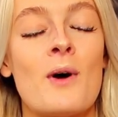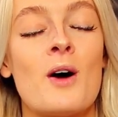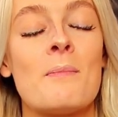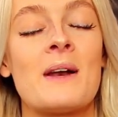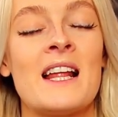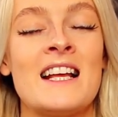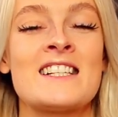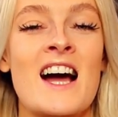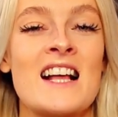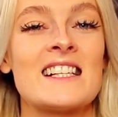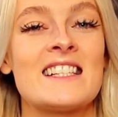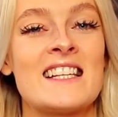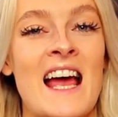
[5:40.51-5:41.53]
But please,
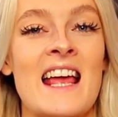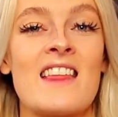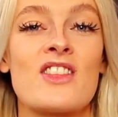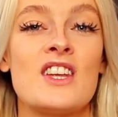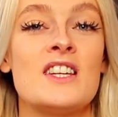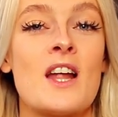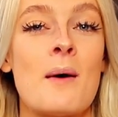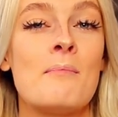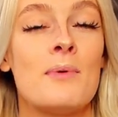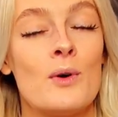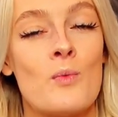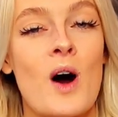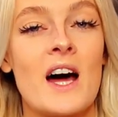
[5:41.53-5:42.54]
guys, take the
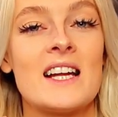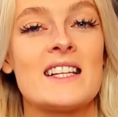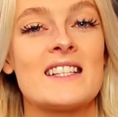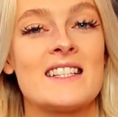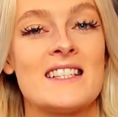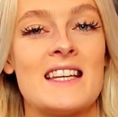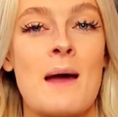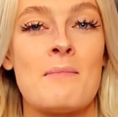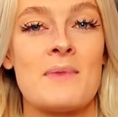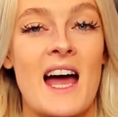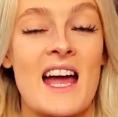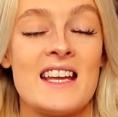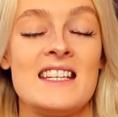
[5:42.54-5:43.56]
number one step
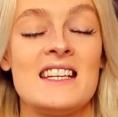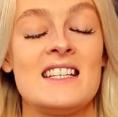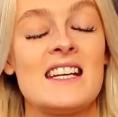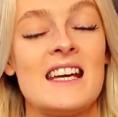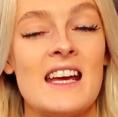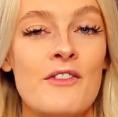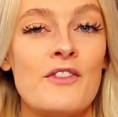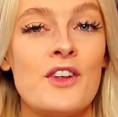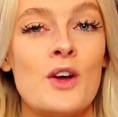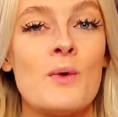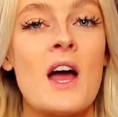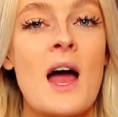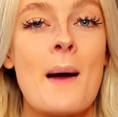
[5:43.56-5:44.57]
that I did give you.